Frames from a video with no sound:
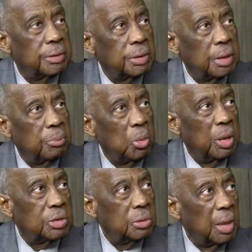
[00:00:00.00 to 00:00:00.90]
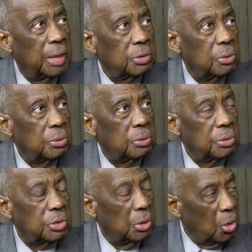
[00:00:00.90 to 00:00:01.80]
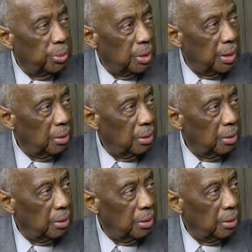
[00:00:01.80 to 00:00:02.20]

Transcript: Beaumont High School still open now?